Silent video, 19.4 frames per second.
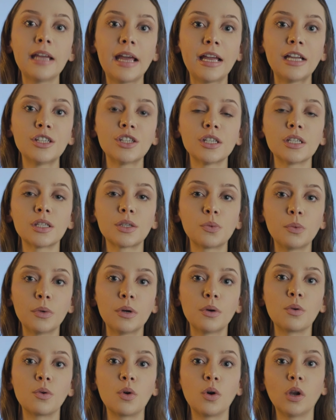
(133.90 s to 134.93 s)
agent
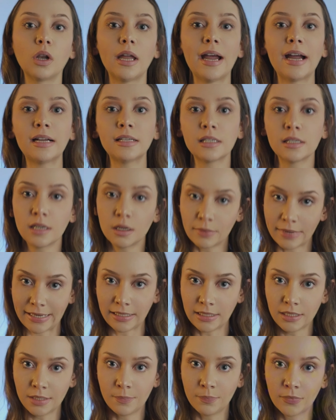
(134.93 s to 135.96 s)
will collect the
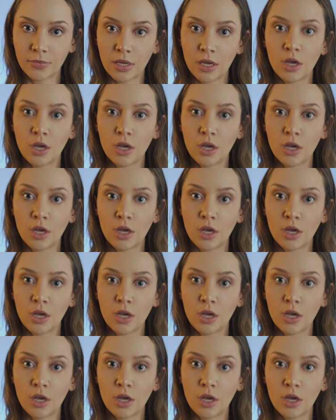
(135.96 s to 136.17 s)
rent,